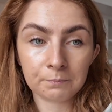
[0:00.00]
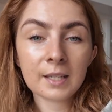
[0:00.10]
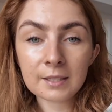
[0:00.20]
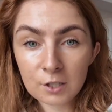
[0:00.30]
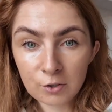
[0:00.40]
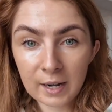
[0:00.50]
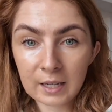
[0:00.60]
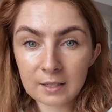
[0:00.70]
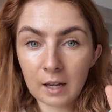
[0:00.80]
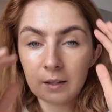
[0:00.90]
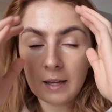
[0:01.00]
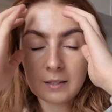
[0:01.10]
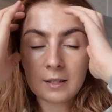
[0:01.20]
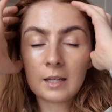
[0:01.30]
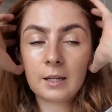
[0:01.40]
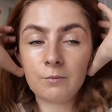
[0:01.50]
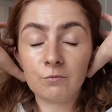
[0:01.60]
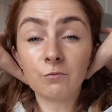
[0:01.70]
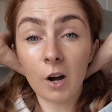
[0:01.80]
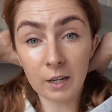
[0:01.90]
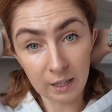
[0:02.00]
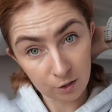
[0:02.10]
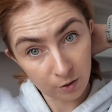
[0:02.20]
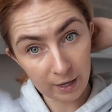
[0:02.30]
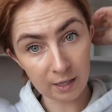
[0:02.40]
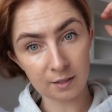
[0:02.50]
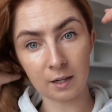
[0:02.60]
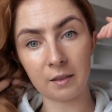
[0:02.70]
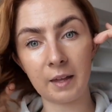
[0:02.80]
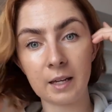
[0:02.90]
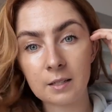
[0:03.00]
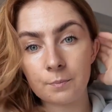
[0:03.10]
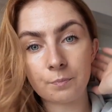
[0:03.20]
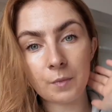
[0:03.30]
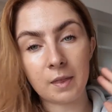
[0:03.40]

So that's the training side, that's the running training side of things.